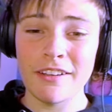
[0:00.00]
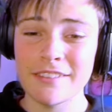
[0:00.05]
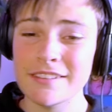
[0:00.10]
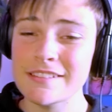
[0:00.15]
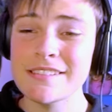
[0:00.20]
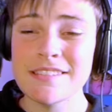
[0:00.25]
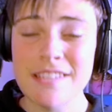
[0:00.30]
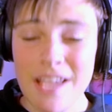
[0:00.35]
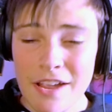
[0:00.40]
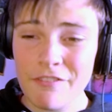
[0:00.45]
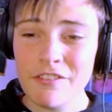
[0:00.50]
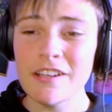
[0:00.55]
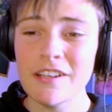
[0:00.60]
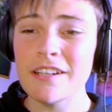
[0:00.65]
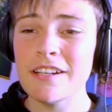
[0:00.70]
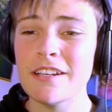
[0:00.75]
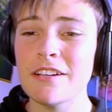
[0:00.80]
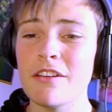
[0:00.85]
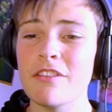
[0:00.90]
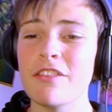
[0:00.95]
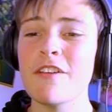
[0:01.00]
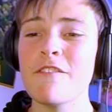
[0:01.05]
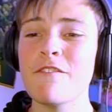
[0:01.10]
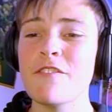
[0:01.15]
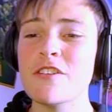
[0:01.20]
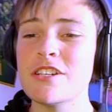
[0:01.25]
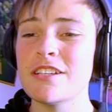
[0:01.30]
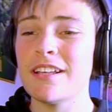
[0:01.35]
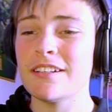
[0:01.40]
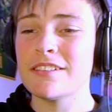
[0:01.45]
There's definitely nothing
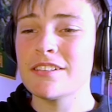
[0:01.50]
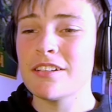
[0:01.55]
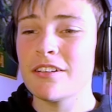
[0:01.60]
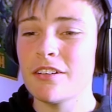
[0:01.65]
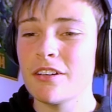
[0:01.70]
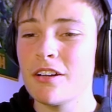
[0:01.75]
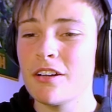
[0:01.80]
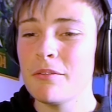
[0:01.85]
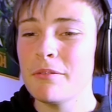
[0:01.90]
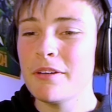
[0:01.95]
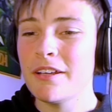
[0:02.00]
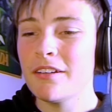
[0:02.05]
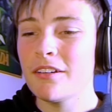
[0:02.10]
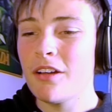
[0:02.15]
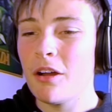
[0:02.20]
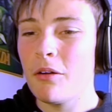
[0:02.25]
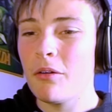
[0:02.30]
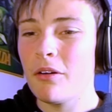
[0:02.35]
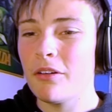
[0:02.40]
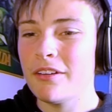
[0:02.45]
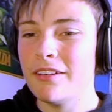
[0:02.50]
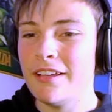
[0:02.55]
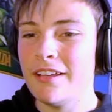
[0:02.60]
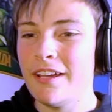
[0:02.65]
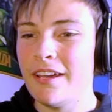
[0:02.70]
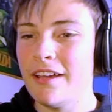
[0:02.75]
fishy that's going to come in, go on in here.